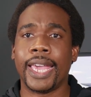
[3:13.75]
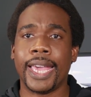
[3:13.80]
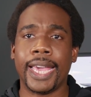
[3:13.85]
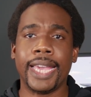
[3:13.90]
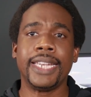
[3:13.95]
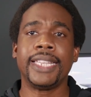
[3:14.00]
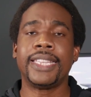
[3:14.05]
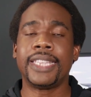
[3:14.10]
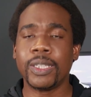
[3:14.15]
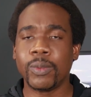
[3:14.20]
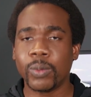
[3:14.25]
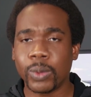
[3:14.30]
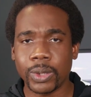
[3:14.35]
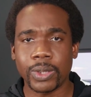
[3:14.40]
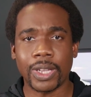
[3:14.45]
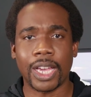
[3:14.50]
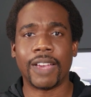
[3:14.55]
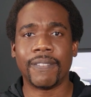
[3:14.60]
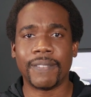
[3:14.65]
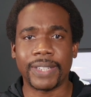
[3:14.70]
Anything where you
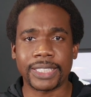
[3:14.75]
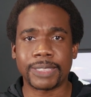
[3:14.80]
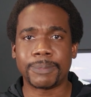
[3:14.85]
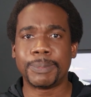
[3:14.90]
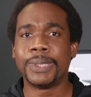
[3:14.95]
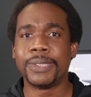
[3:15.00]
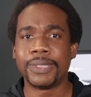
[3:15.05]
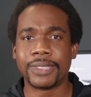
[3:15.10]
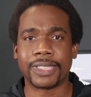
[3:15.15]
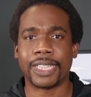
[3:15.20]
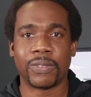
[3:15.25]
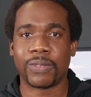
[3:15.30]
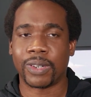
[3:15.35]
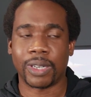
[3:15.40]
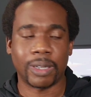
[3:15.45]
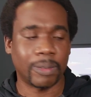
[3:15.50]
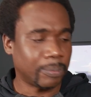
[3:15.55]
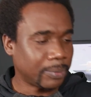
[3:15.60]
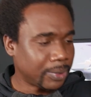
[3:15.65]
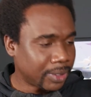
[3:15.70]
have experience
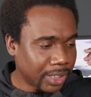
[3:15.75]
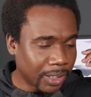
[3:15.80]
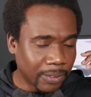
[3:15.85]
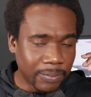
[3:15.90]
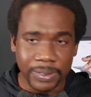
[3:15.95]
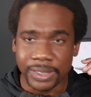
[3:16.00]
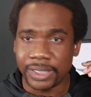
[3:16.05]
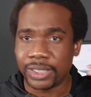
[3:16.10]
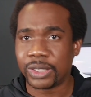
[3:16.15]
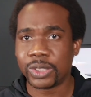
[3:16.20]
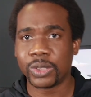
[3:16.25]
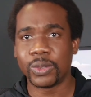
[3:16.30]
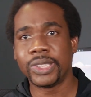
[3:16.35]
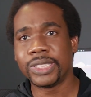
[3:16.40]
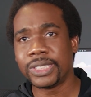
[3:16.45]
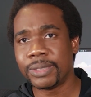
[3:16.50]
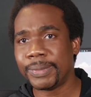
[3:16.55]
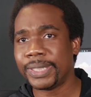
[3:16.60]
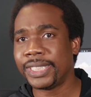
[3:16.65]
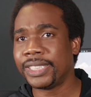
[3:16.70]
from stuff in the
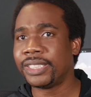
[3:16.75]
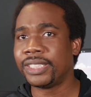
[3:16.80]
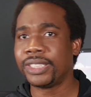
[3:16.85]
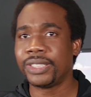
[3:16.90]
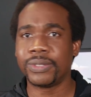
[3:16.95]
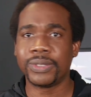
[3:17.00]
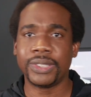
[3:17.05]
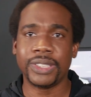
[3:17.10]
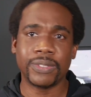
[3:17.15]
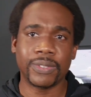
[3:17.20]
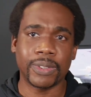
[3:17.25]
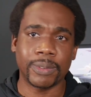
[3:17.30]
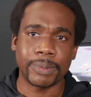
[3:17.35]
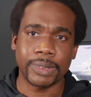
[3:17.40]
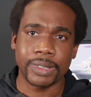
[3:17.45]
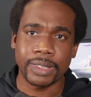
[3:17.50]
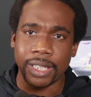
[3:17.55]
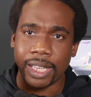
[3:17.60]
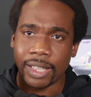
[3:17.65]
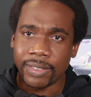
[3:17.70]
tourism industry, from
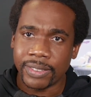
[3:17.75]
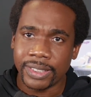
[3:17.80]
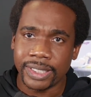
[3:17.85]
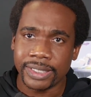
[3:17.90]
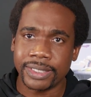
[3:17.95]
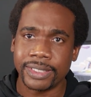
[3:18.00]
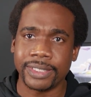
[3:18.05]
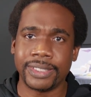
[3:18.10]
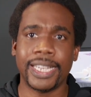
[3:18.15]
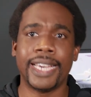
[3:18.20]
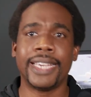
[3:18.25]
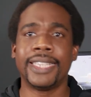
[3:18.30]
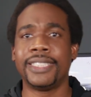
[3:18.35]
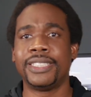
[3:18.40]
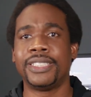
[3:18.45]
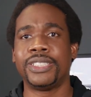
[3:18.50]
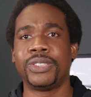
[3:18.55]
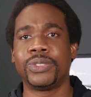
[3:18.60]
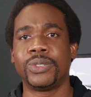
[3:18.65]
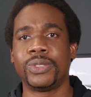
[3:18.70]
the other things in the tech
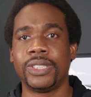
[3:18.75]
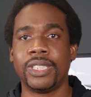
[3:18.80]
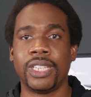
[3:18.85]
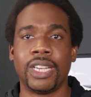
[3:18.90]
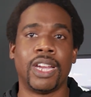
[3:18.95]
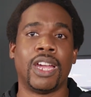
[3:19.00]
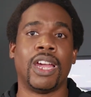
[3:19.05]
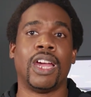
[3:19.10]
industry.